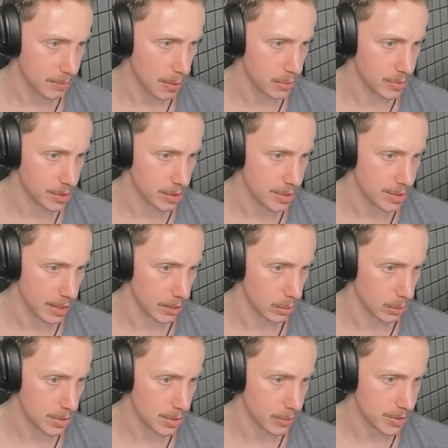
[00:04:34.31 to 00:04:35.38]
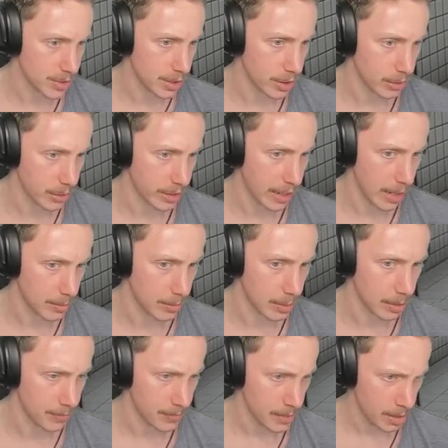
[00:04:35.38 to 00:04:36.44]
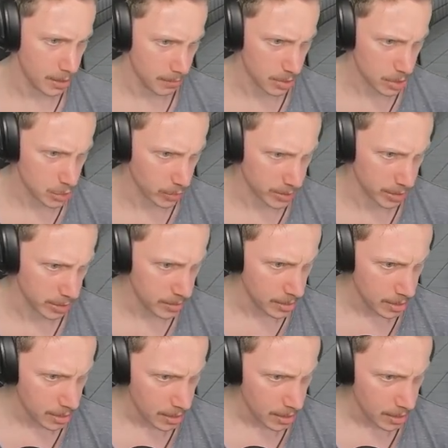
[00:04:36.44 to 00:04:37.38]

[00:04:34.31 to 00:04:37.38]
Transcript: Posters and also a security camera picture right there.